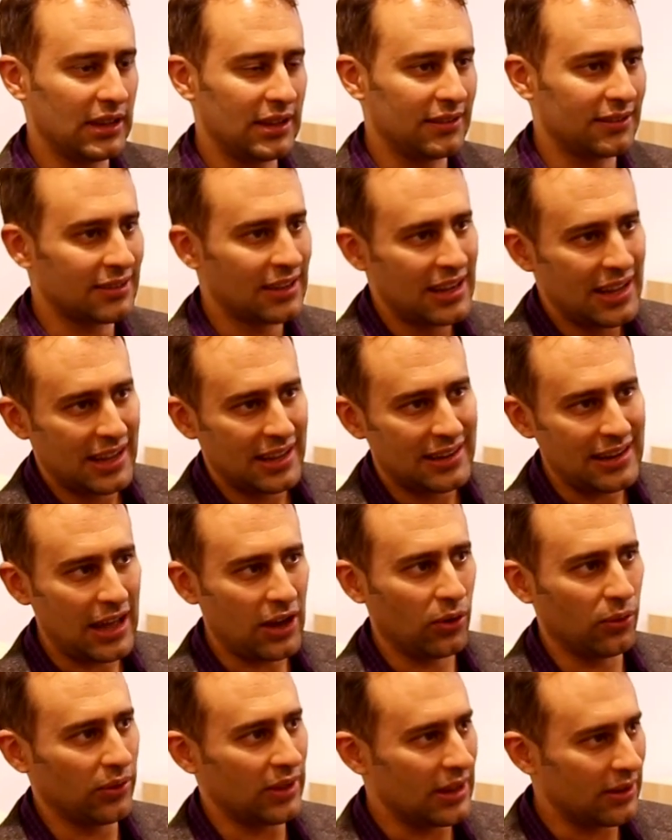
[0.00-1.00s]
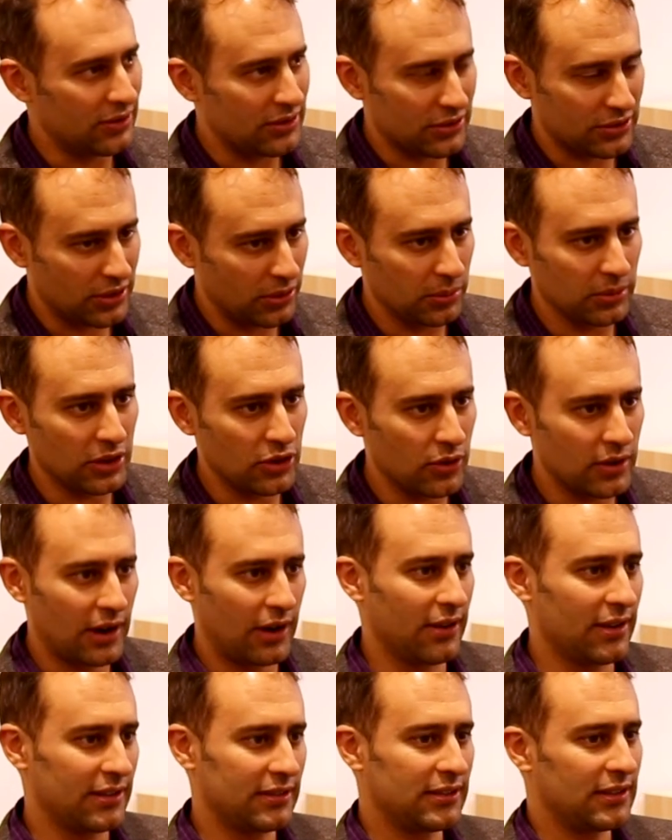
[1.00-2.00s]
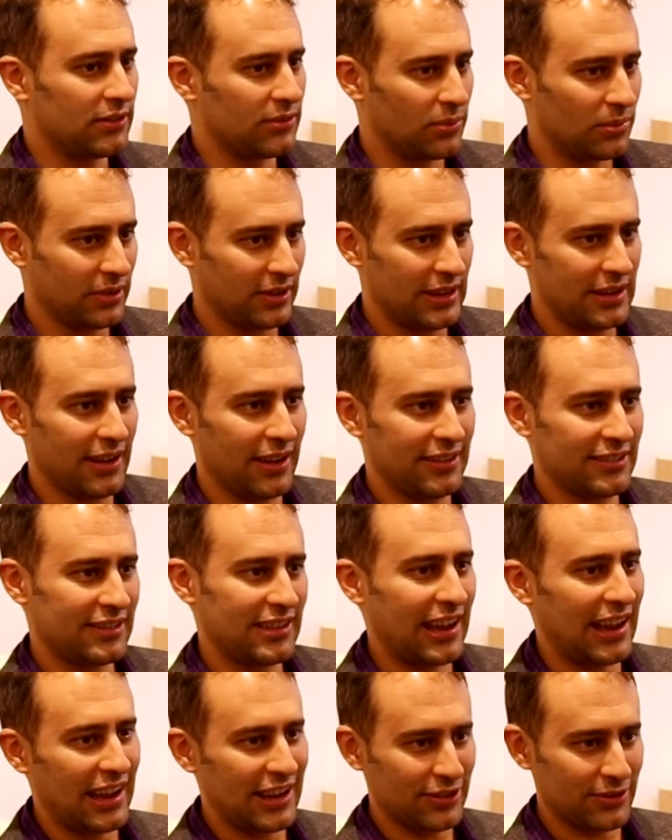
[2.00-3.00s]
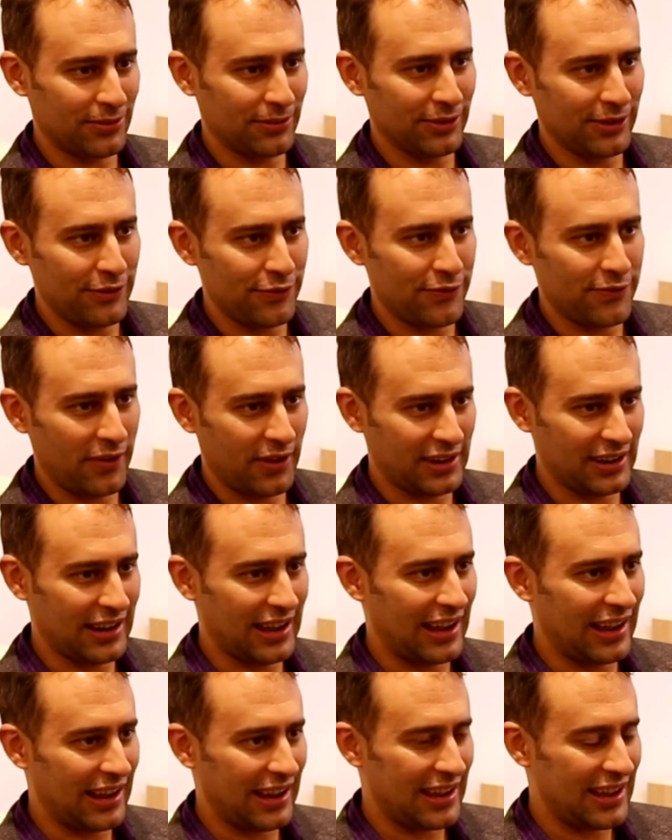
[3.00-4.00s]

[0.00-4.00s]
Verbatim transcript: He's not only just a really good artist, he's a really nice guy, he's a really fun guy.